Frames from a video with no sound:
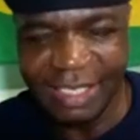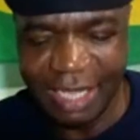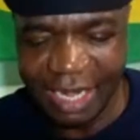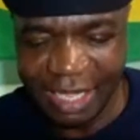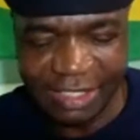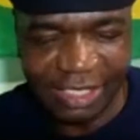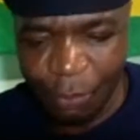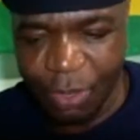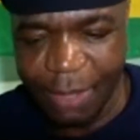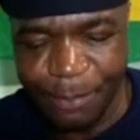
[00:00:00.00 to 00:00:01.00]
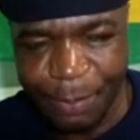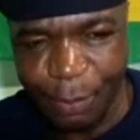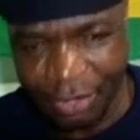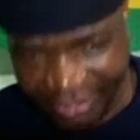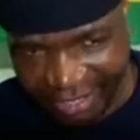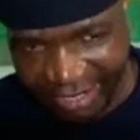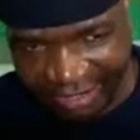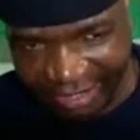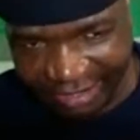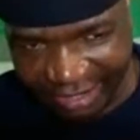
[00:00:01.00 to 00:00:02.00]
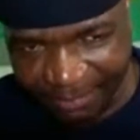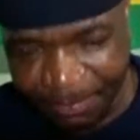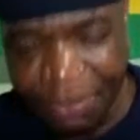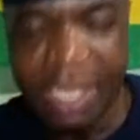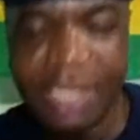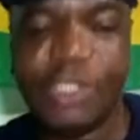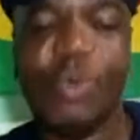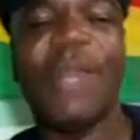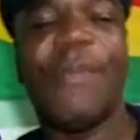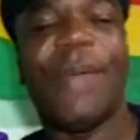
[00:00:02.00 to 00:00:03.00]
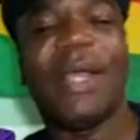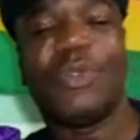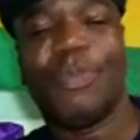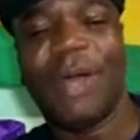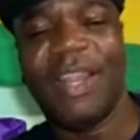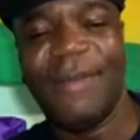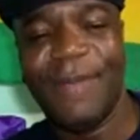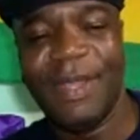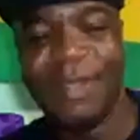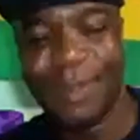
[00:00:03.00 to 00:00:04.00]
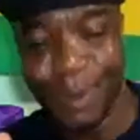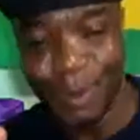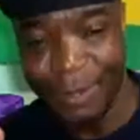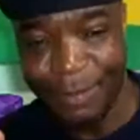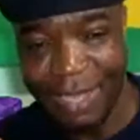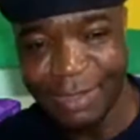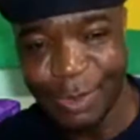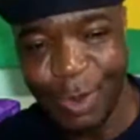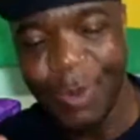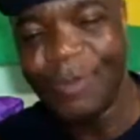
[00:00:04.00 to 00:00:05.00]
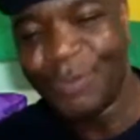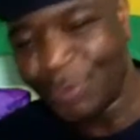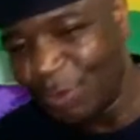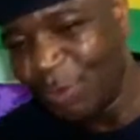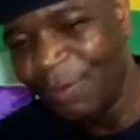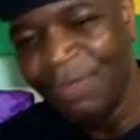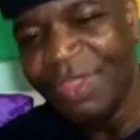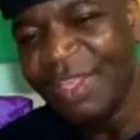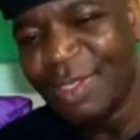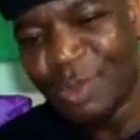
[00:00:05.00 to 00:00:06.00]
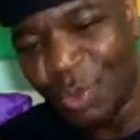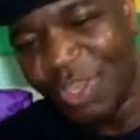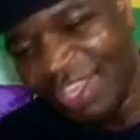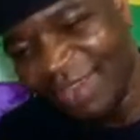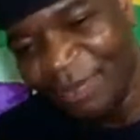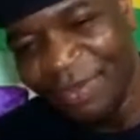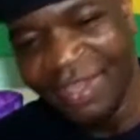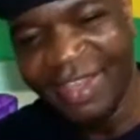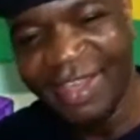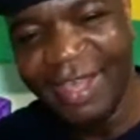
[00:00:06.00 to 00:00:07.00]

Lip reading: election where people rejected her. And she went back to parliament through the back door, through Stonyimbi.